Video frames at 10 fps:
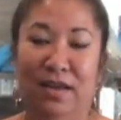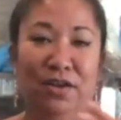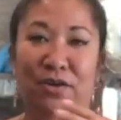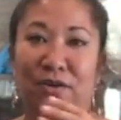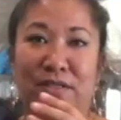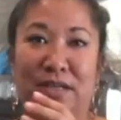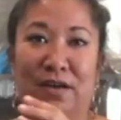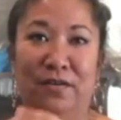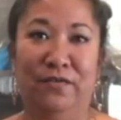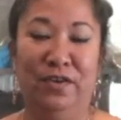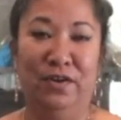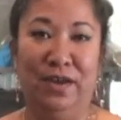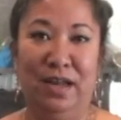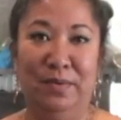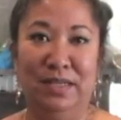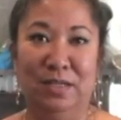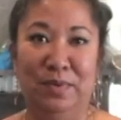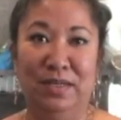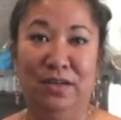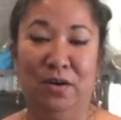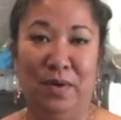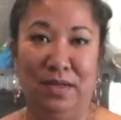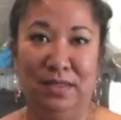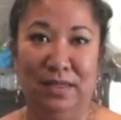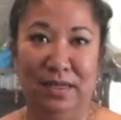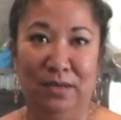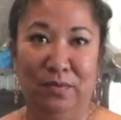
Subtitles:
your cannabis has been decarboxylated,